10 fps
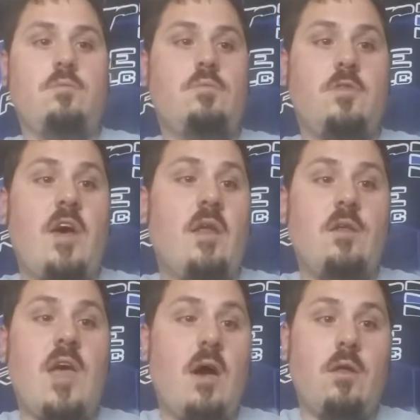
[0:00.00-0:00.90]
a
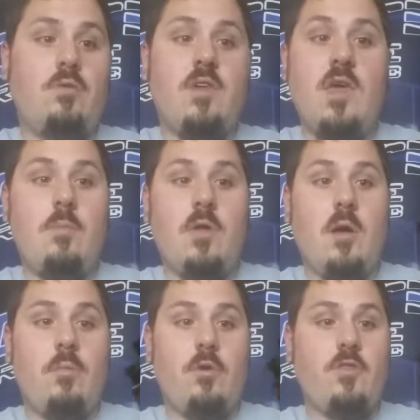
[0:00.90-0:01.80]
doubt, it was keeping
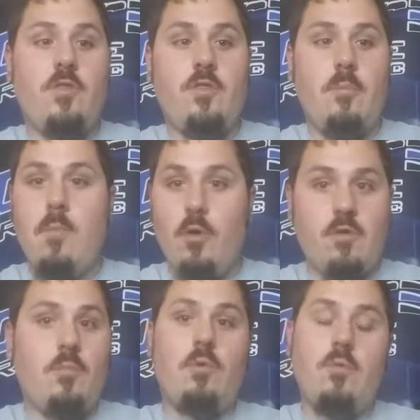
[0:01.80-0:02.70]
up with the
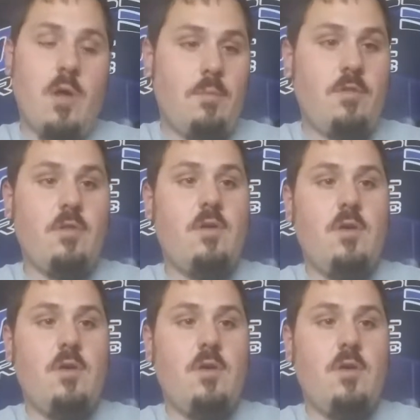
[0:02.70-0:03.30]
multiple rips